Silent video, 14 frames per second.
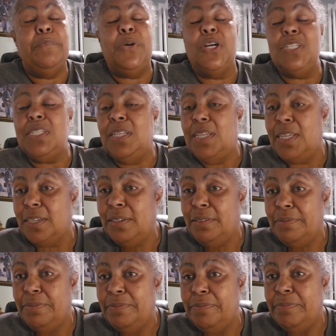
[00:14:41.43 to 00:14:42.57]

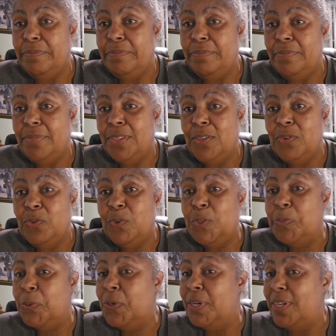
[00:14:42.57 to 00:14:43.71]
Marcelina
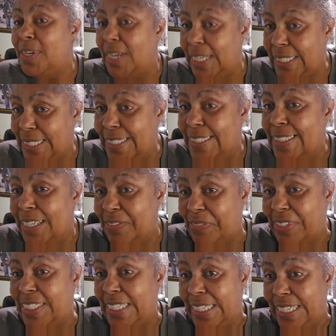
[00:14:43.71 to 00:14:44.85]
was born in
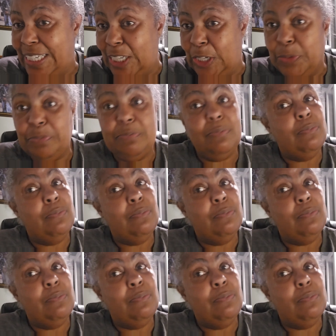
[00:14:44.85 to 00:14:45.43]
1917.